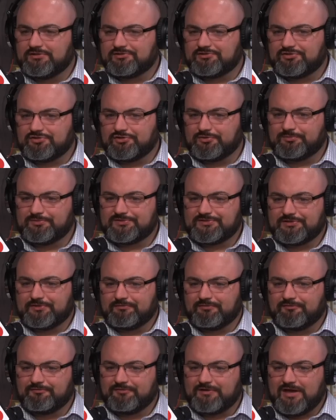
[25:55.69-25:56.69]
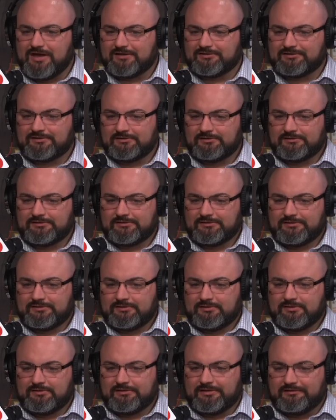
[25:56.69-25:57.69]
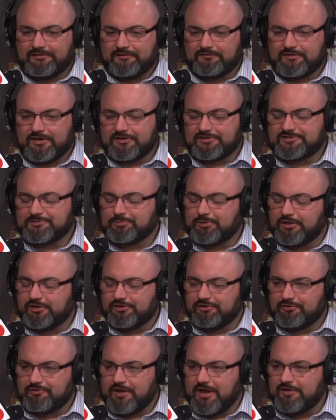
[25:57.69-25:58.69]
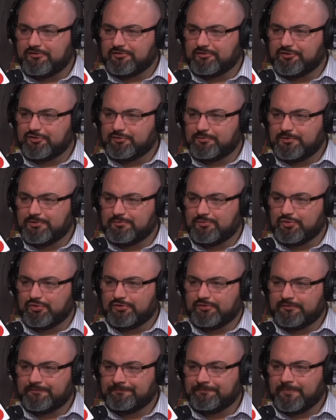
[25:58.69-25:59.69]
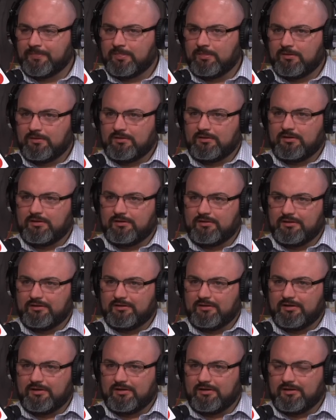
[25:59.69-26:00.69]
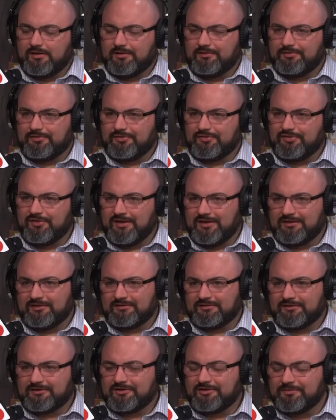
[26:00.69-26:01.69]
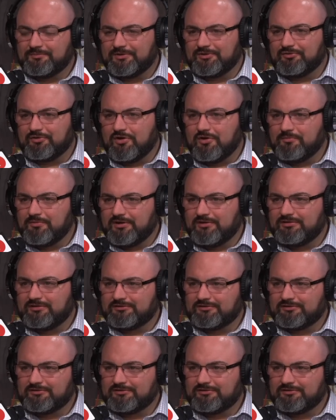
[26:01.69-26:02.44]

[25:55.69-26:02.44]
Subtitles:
terms of the fact that they've got to spread it around a little bit more. I think, I could be wrong, but I think